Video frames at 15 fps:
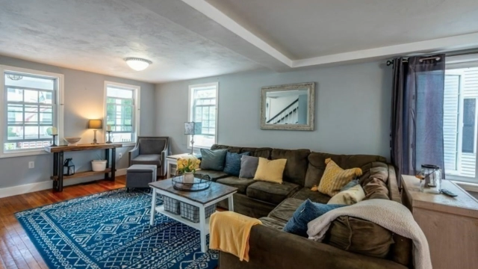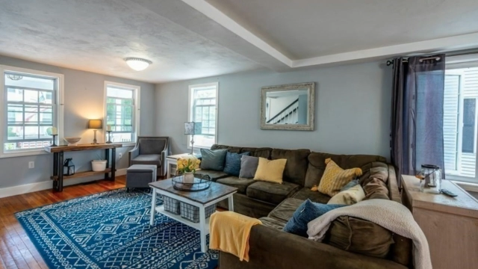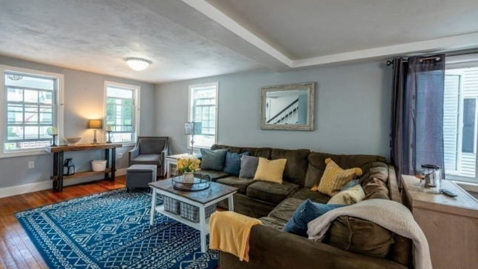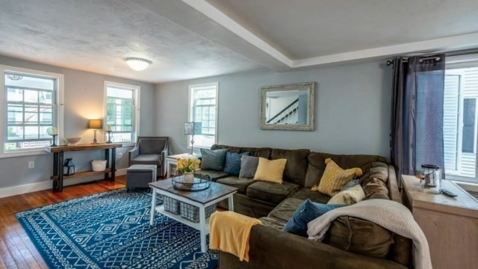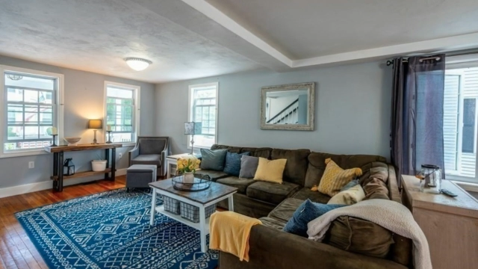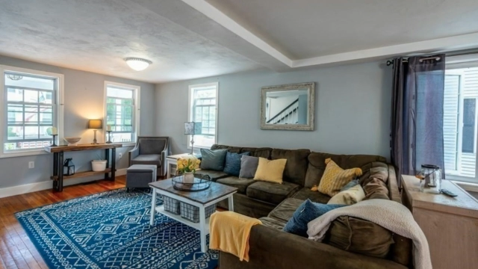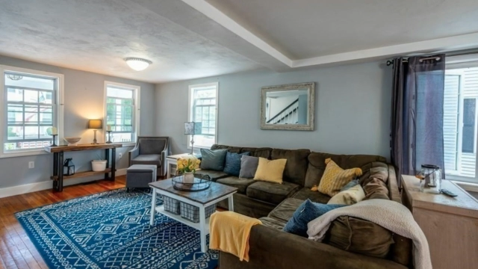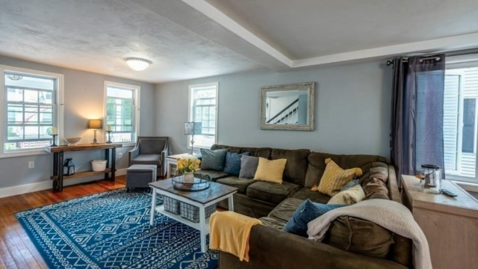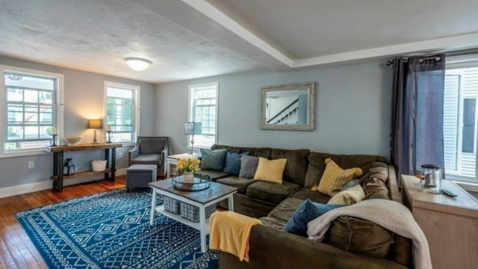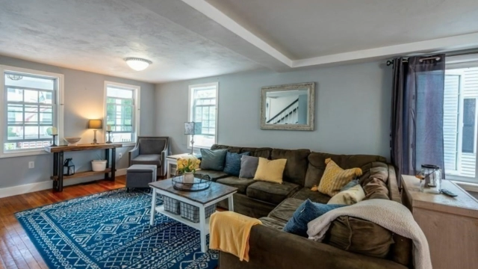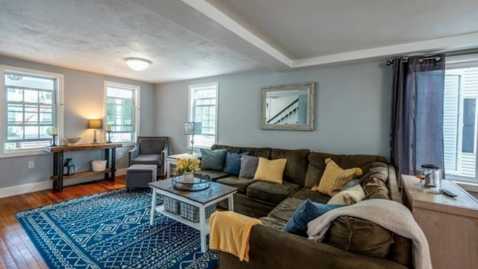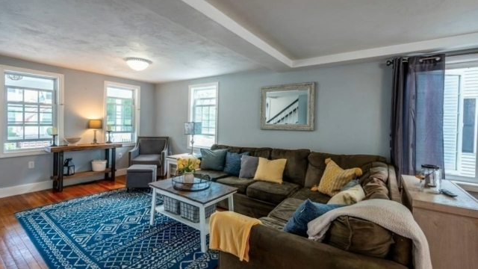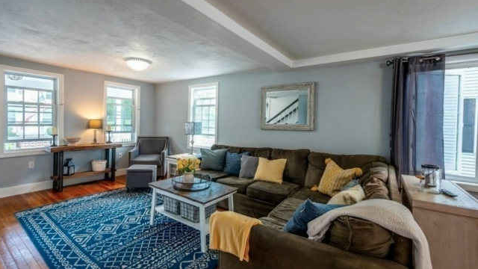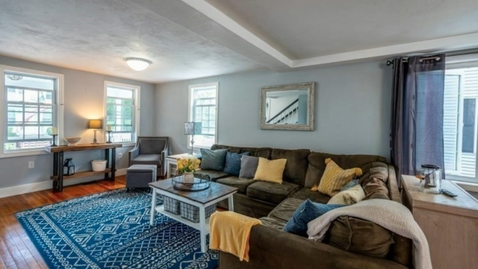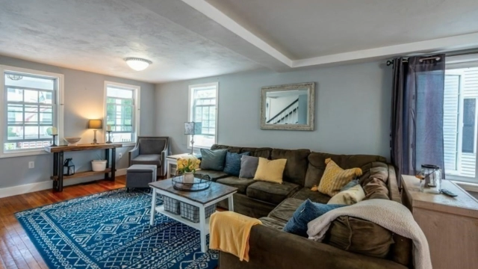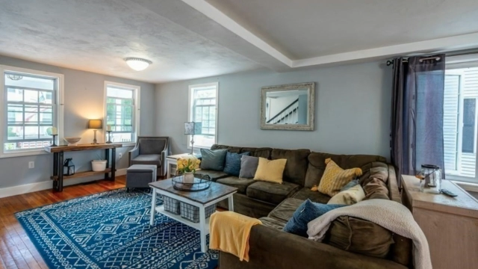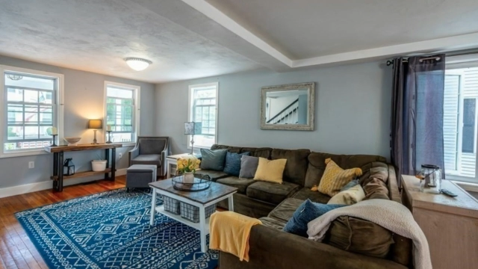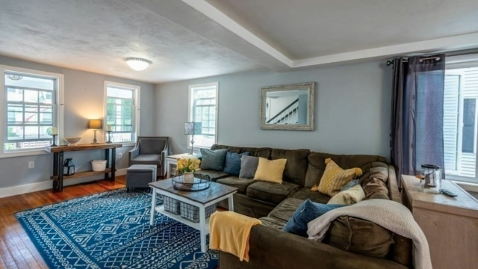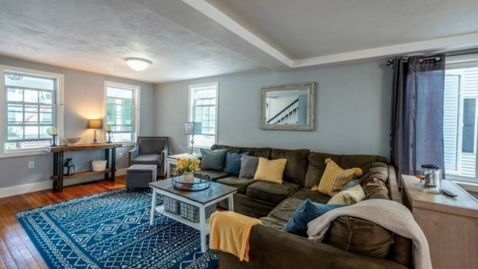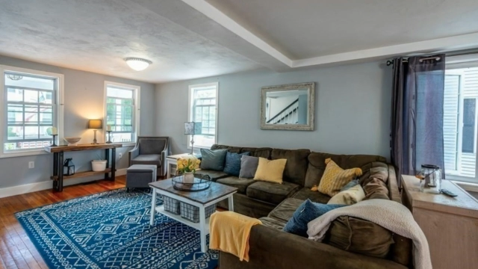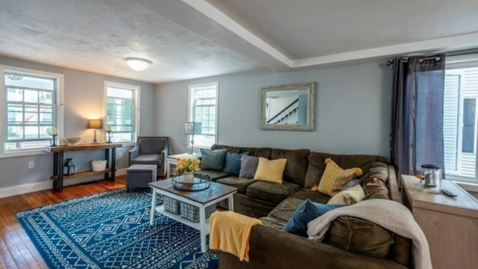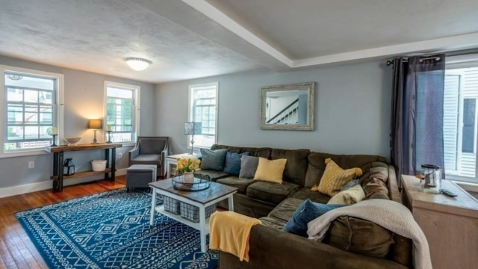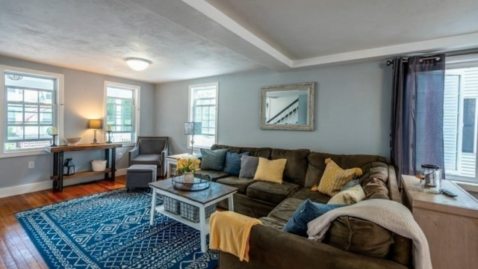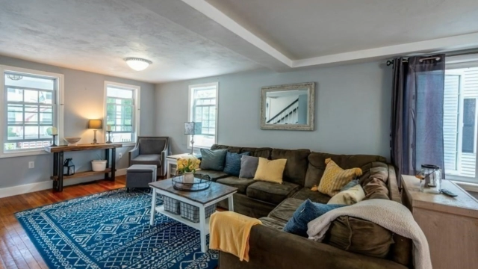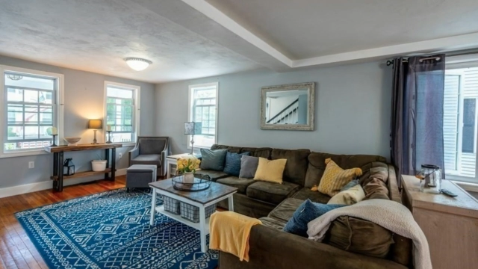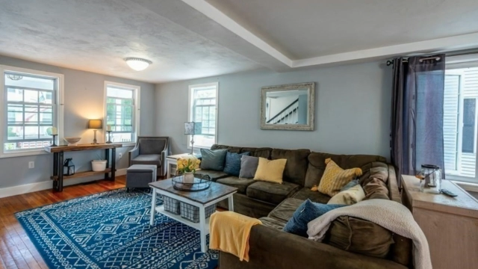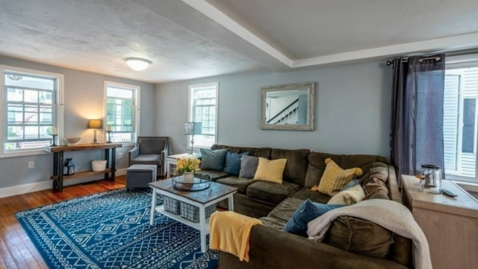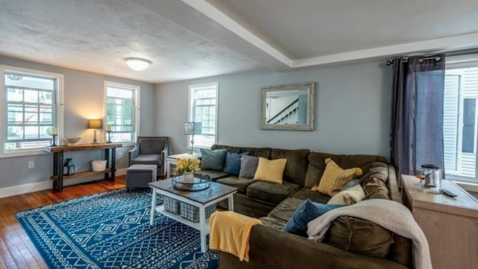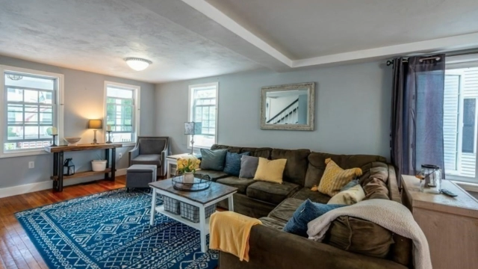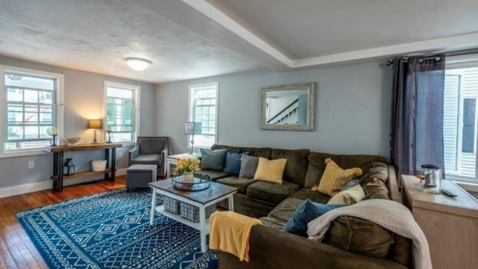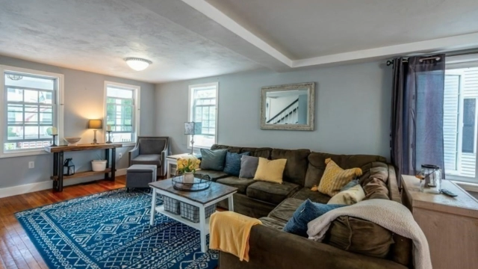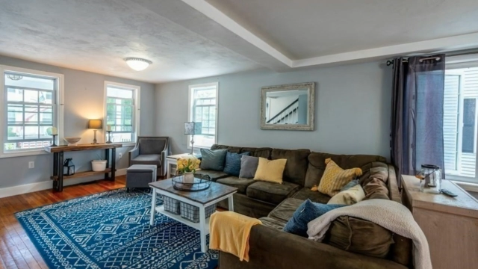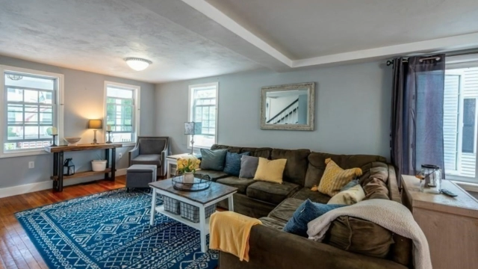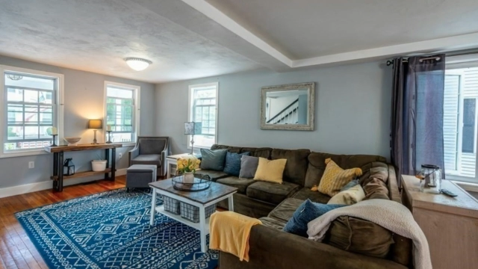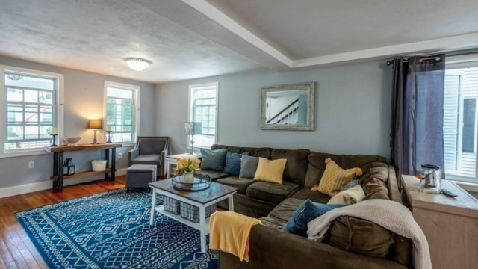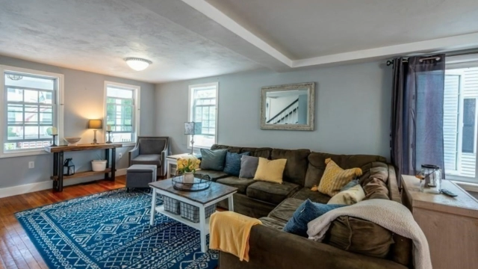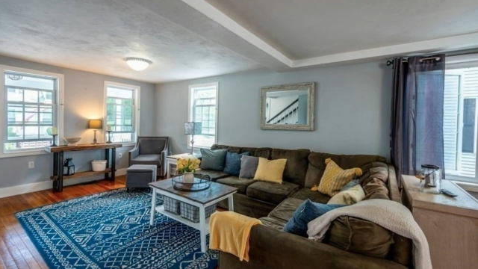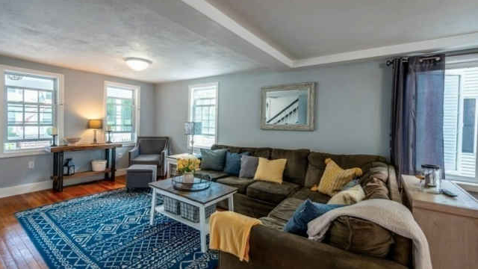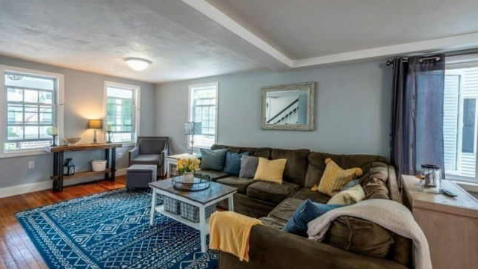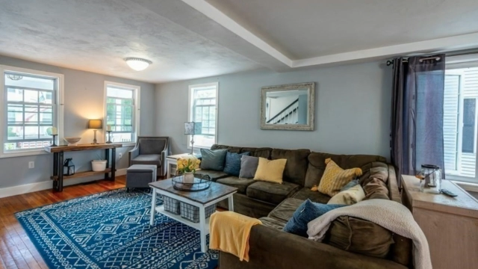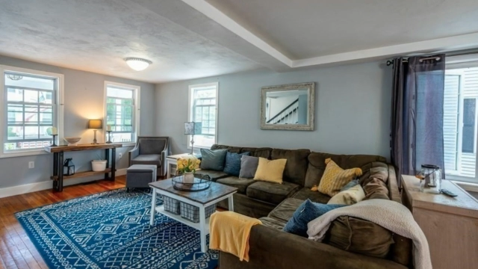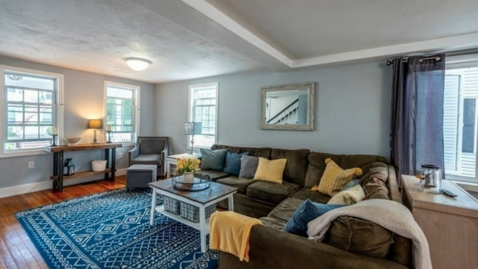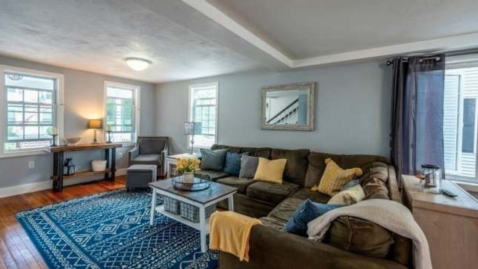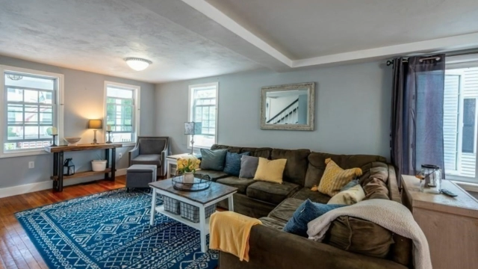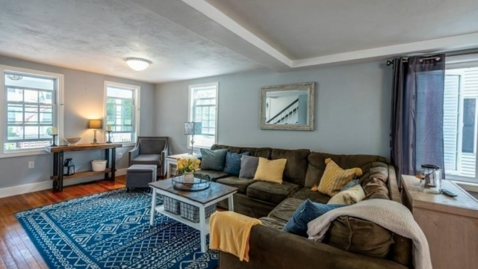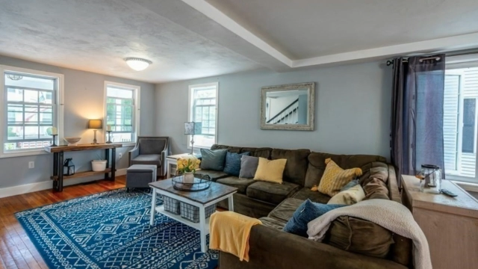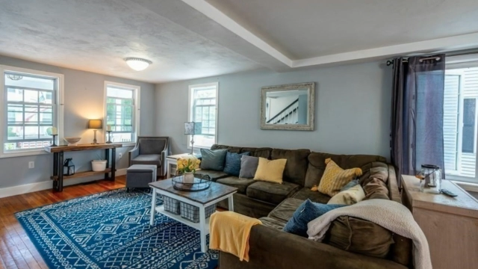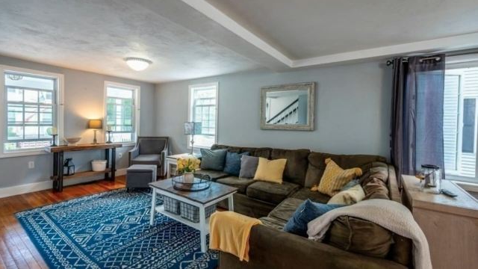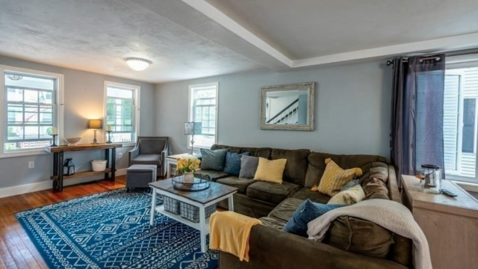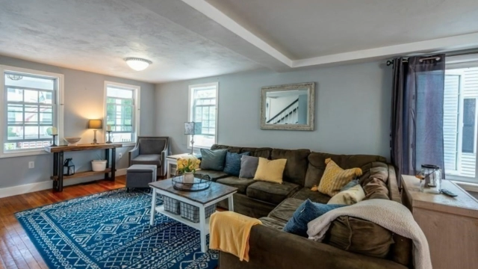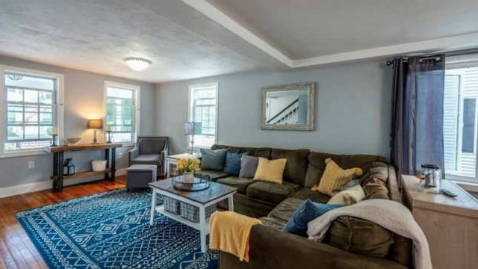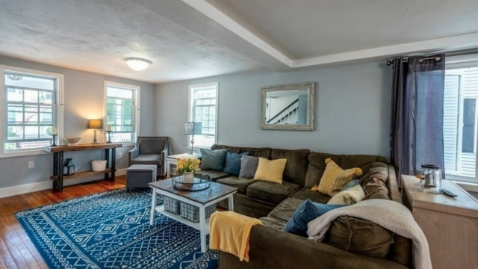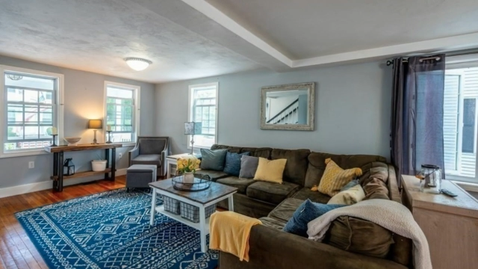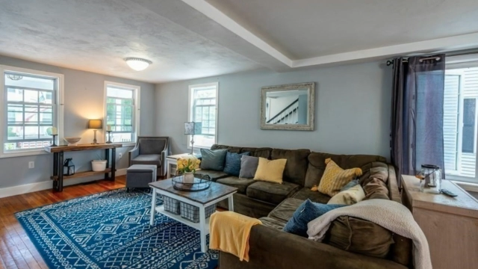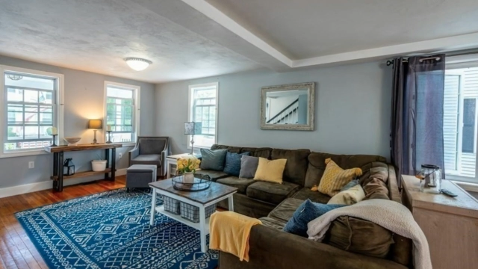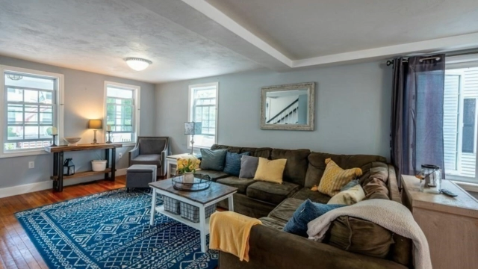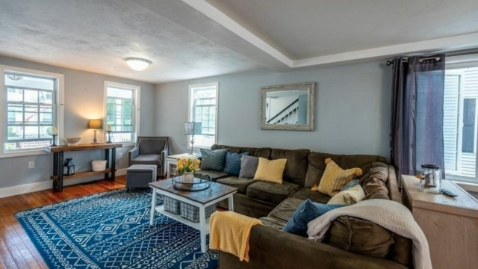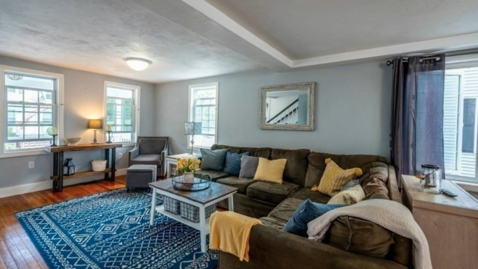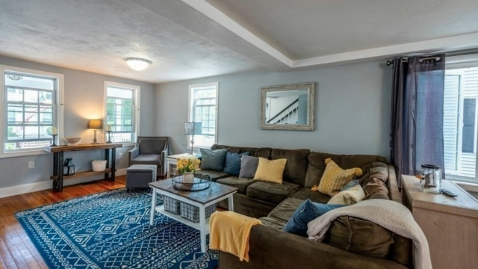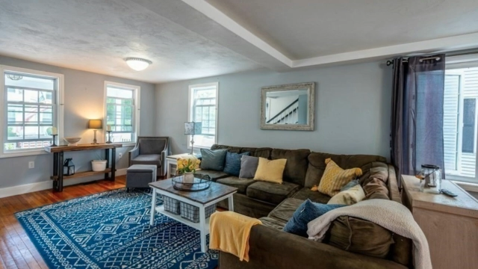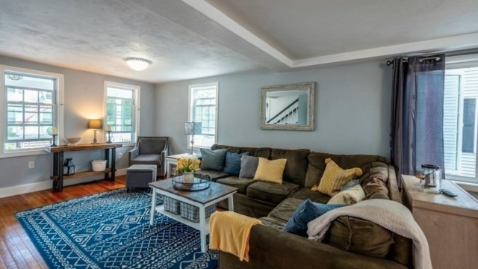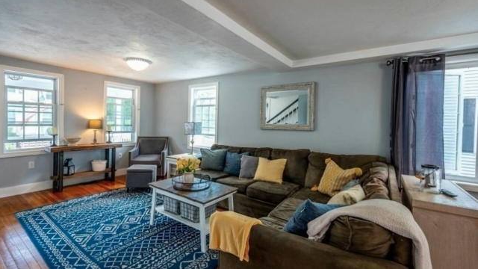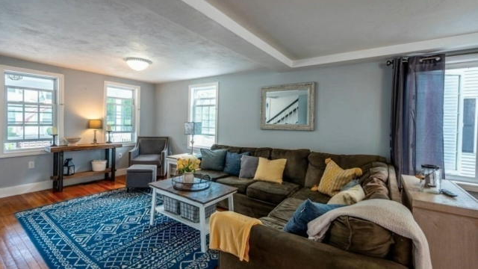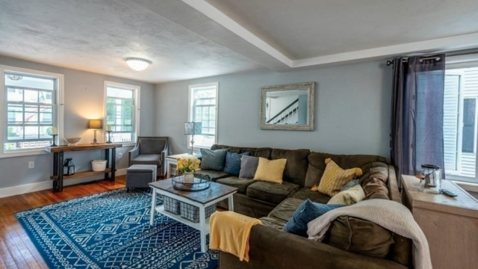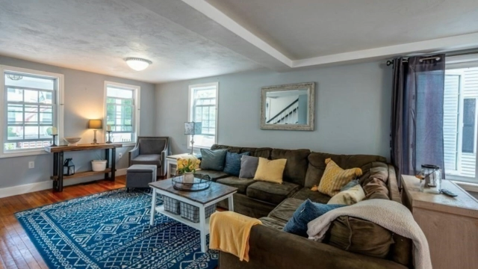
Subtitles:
(no speaker visible)